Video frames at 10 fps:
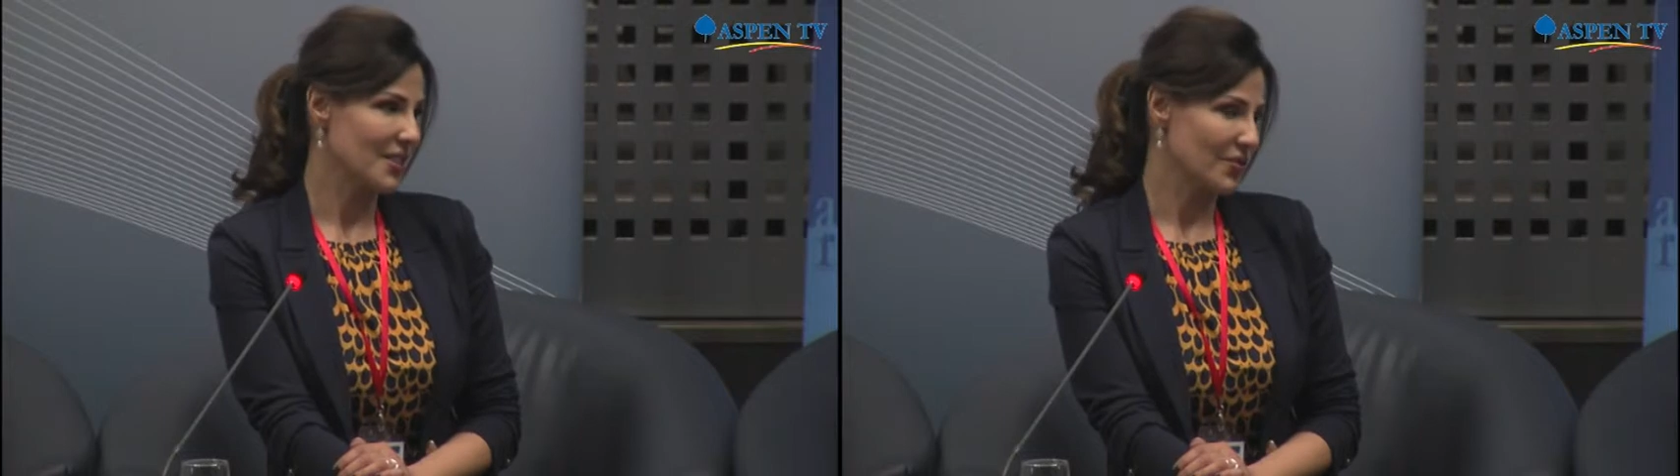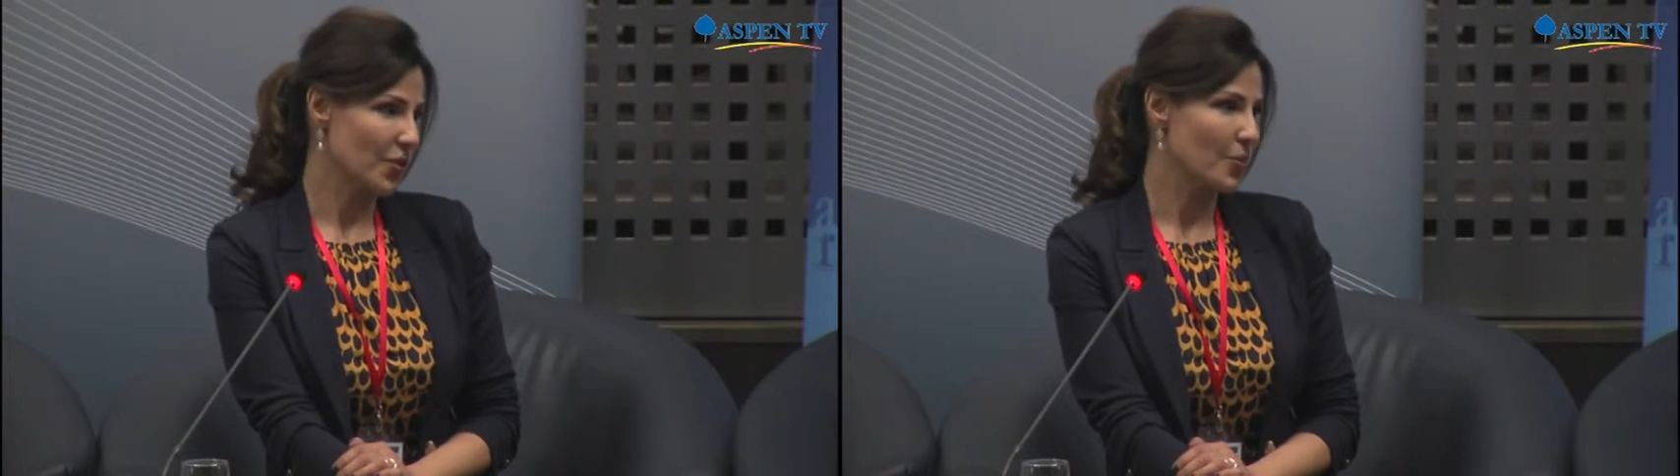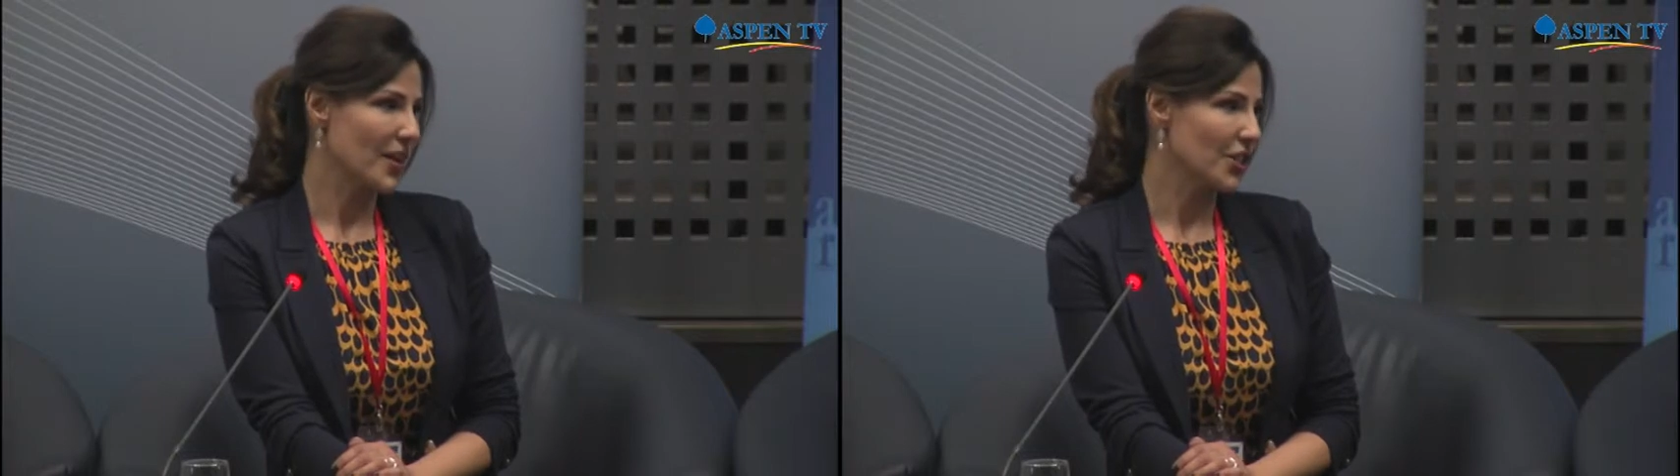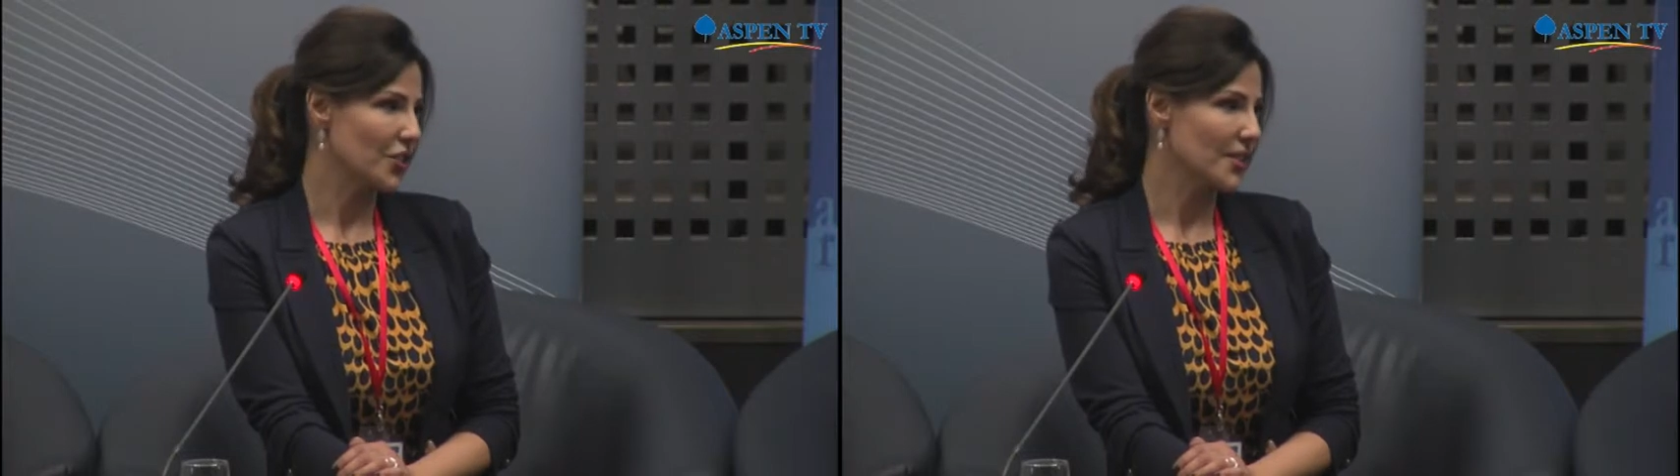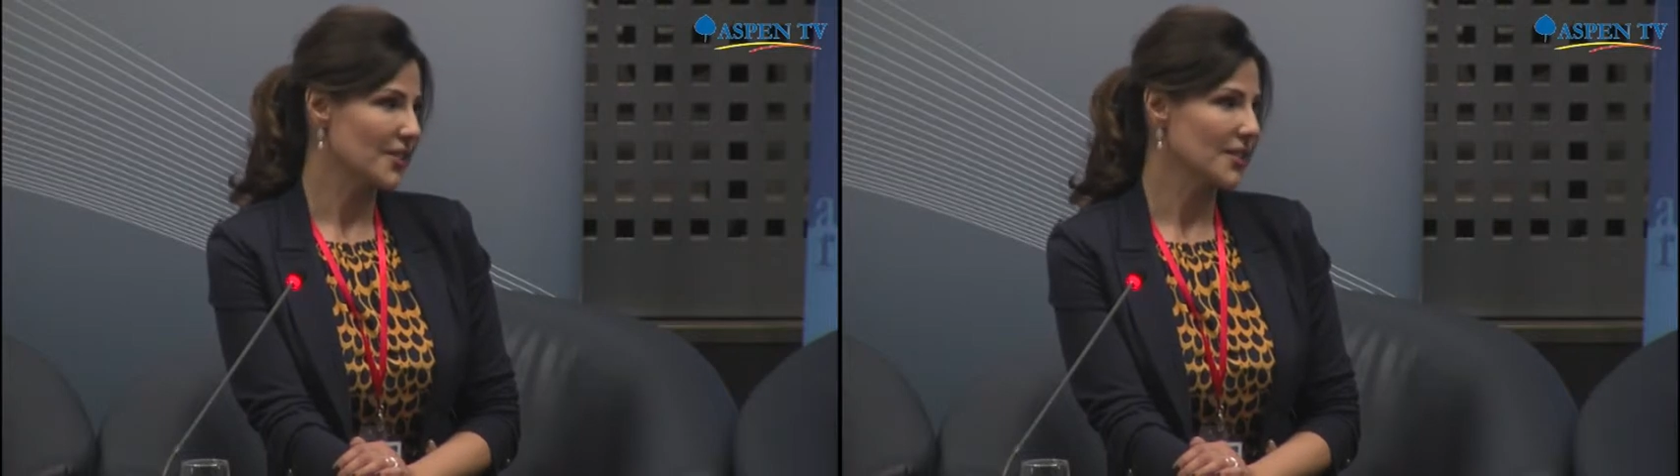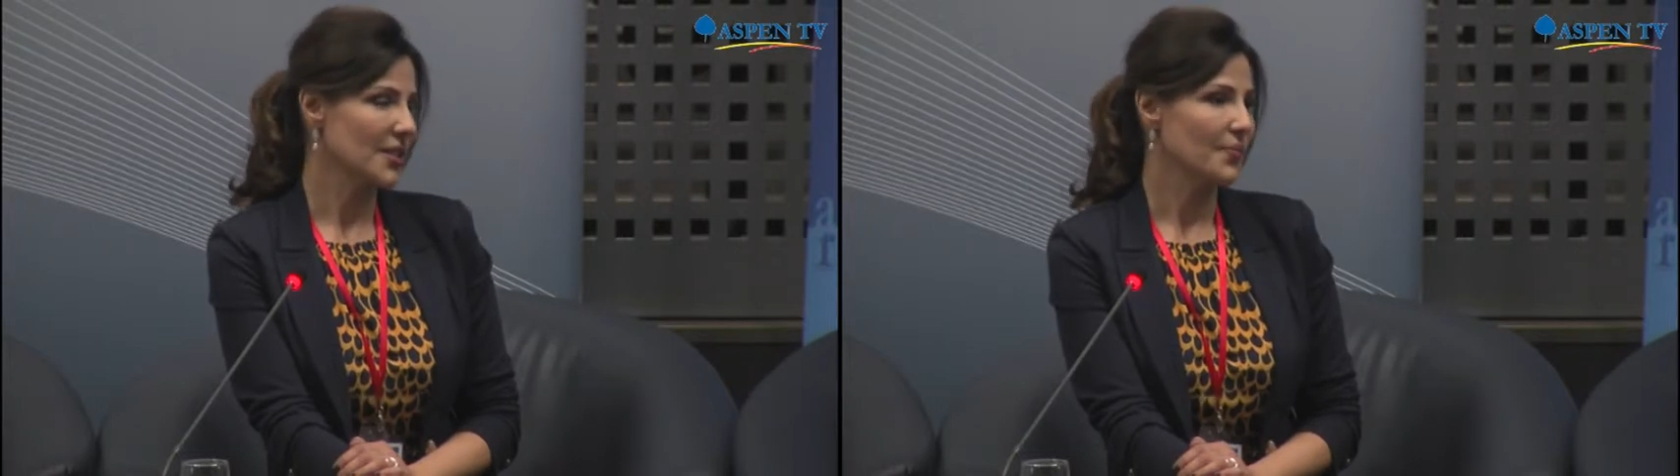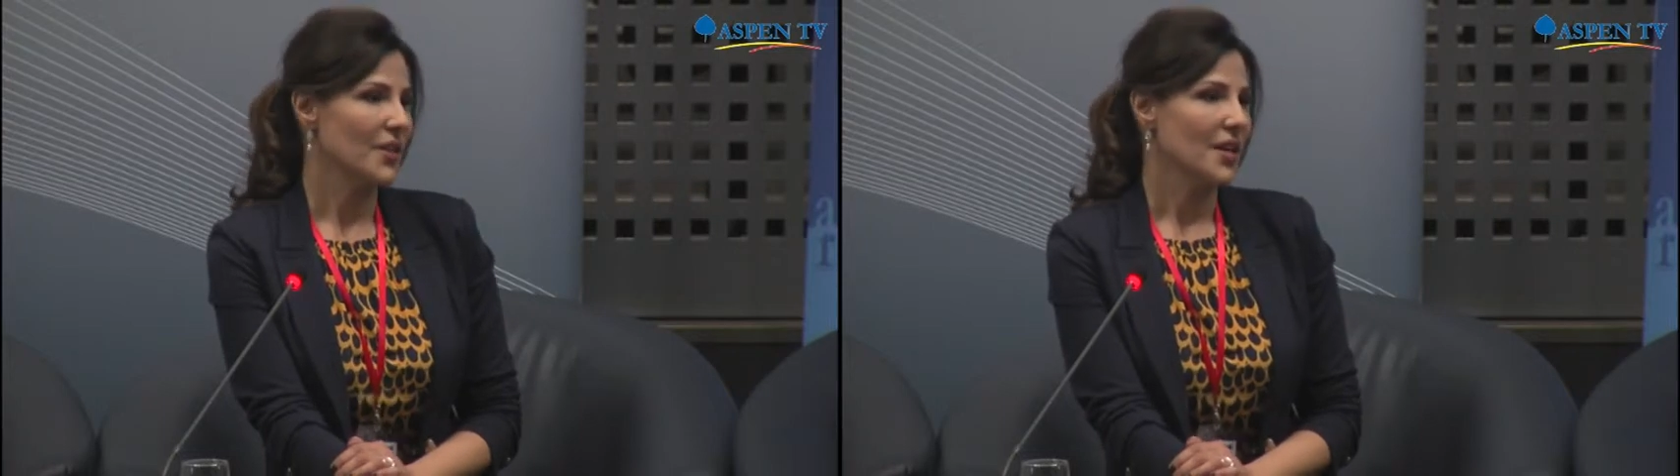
informations.